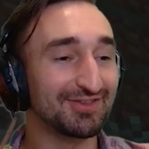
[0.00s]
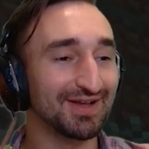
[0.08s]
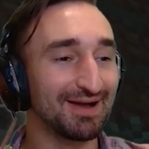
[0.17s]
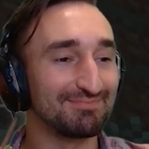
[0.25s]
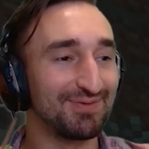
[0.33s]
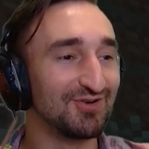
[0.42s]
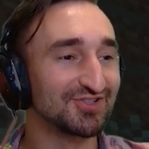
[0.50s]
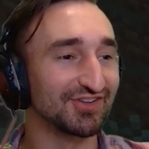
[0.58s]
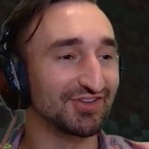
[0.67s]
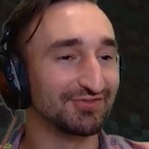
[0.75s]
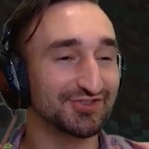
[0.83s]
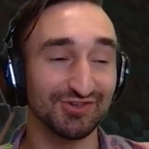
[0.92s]
So we got
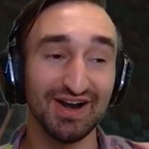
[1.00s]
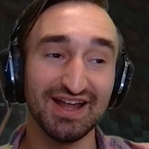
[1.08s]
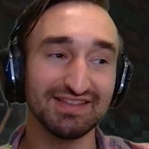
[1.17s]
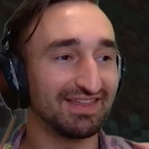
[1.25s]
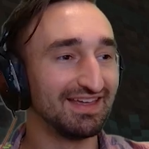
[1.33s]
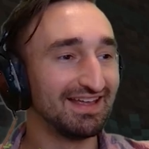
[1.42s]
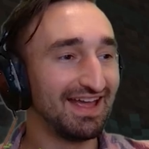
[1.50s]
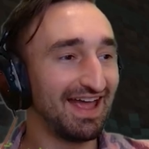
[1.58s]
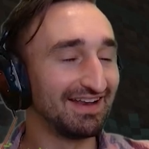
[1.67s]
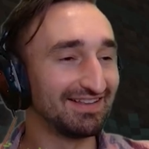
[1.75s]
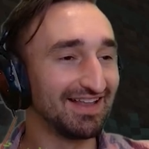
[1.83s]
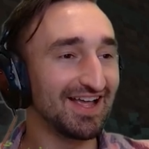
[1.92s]
potions of strength
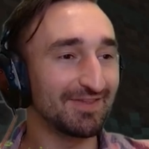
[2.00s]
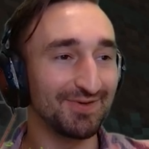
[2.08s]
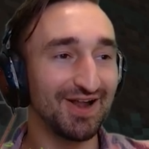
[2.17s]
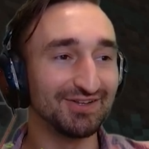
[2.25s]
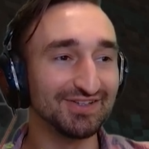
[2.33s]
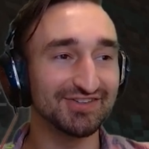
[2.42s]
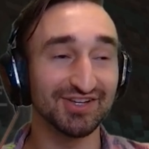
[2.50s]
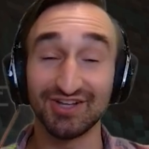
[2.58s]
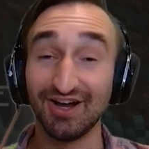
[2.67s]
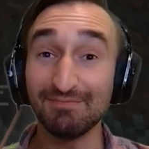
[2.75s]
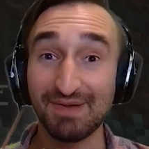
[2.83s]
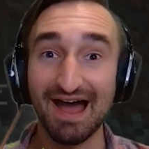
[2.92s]
and last but not least, the
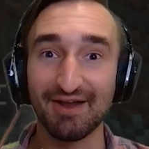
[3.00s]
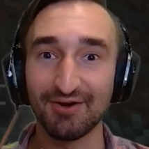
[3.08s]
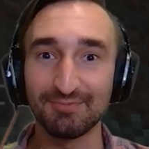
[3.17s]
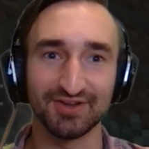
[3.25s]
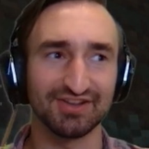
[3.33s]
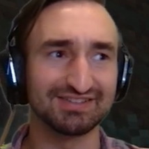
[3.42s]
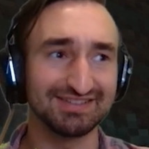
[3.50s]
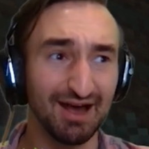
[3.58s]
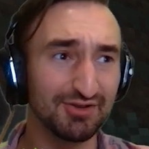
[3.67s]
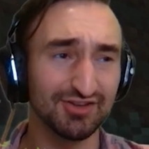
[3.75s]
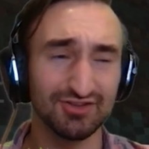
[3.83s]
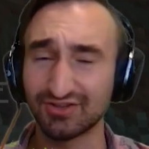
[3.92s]
gunpowder, because I
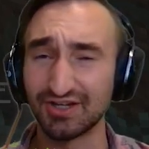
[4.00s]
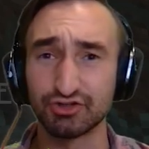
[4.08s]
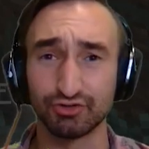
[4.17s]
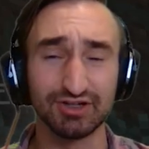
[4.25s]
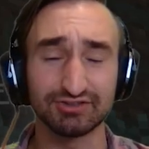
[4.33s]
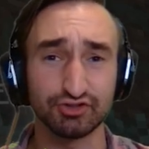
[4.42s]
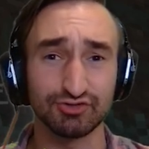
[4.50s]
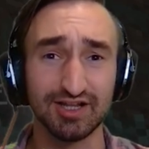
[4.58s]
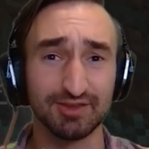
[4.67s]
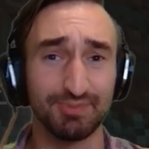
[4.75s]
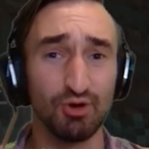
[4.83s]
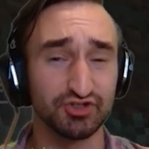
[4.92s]
doubt he's just going to drink the
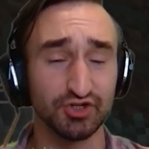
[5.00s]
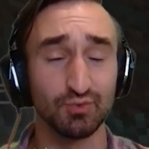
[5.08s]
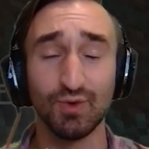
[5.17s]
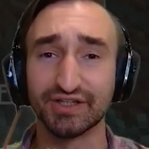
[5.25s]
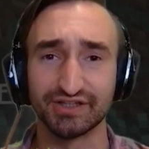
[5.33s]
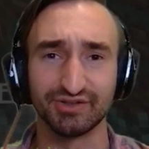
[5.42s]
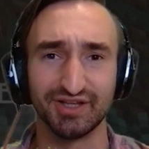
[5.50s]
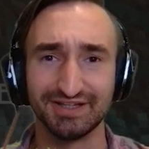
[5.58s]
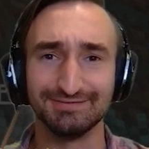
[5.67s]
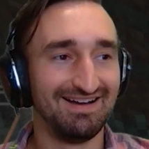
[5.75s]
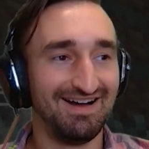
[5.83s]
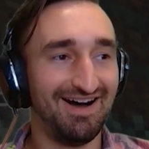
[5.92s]
strength potion
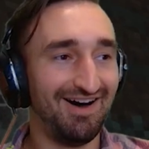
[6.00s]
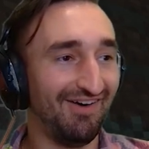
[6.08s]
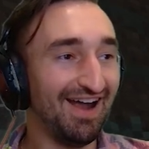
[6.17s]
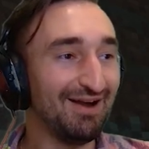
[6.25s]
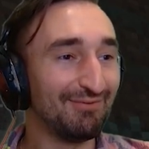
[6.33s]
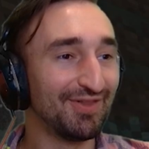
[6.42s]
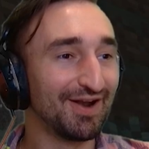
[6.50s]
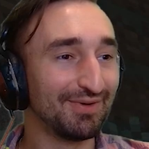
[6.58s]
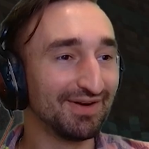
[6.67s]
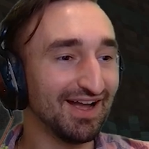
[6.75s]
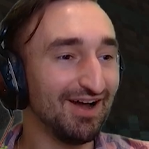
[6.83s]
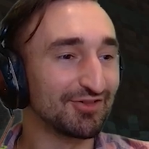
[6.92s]
willingly. All right, well, there
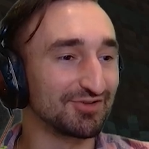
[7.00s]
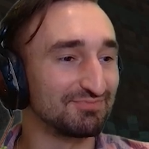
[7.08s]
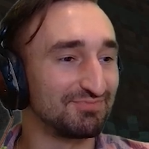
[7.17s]
we go. Some